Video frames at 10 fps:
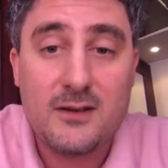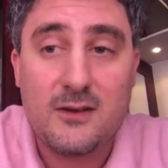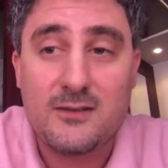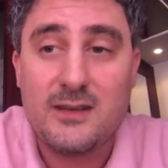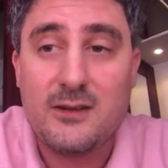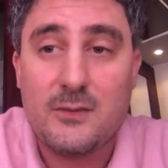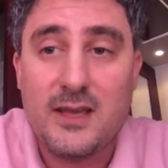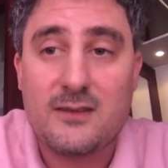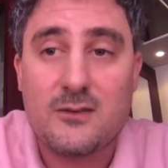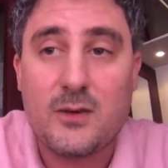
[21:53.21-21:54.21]
continue
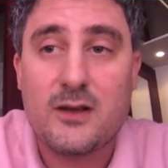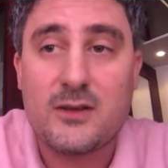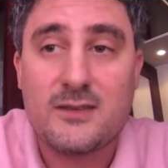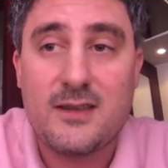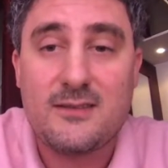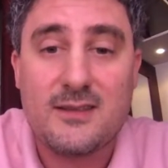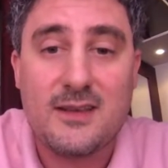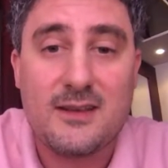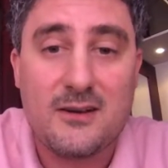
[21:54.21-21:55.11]
being so egotistic,